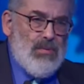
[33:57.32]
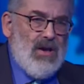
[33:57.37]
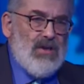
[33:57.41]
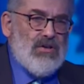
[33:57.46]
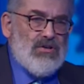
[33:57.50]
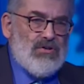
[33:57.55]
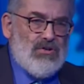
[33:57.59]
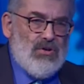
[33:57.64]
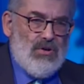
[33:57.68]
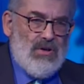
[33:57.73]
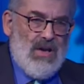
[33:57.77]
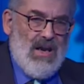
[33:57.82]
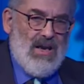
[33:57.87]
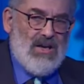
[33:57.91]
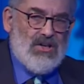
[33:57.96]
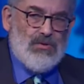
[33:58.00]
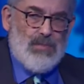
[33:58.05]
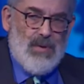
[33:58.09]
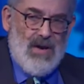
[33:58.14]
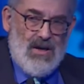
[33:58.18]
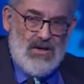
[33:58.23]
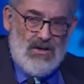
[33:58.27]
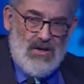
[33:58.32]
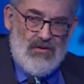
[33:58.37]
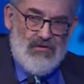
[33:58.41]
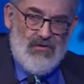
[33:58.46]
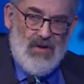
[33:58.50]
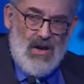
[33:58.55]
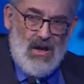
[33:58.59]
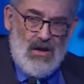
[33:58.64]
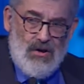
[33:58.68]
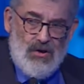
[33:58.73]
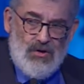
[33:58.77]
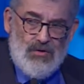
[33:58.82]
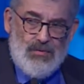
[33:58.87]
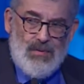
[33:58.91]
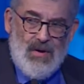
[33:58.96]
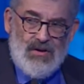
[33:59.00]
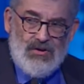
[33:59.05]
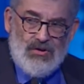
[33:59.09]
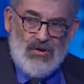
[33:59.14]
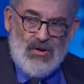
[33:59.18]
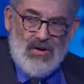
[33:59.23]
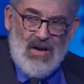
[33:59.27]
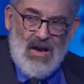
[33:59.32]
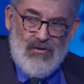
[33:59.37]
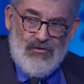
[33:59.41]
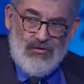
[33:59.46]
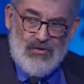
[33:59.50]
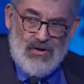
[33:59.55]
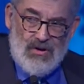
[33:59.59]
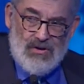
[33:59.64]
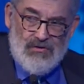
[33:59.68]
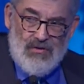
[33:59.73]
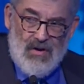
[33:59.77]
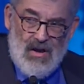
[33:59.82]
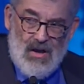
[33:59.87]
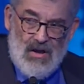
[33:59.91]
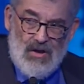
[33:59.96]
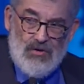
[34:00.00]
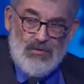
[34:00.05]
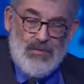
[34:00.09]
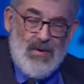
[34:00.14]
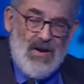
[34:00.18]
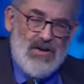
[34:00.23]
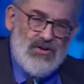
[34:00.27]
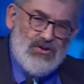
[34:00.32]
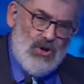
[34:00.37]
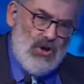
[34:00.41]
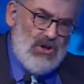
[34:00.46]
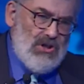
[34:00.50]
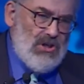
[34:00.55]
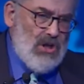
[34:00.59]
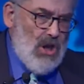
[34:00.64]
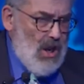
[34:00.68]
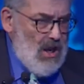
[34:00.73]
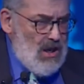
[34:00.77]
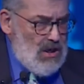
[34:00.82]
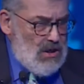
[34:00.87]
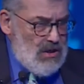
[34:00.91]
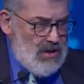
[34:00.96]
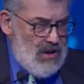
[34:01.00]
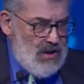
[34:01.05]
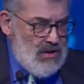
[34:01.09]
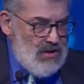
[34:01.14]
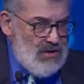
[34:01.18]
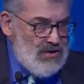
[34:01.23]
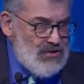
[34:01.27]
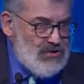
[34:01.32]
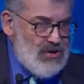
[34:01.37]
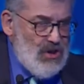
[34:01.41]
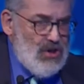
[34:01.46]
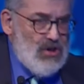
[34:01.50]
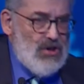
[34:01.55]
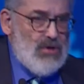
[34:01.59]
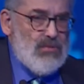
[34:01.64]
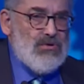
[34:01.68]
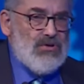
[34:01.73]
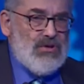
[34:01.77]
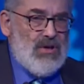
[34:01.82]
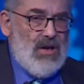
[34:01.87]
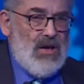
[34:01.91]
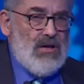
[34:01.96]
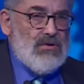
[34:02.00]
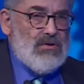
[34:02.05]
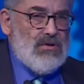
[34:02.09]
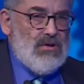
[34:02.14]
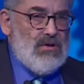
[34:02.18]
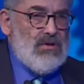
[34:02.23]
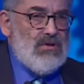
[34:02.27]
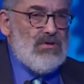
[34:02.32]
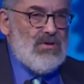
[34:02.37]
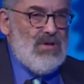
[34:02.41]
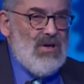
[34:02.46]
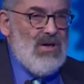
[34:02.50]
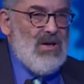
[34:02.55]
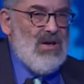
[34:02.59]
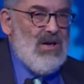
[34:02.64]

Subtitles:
based on expected values, based on average values, based on likely circumstances,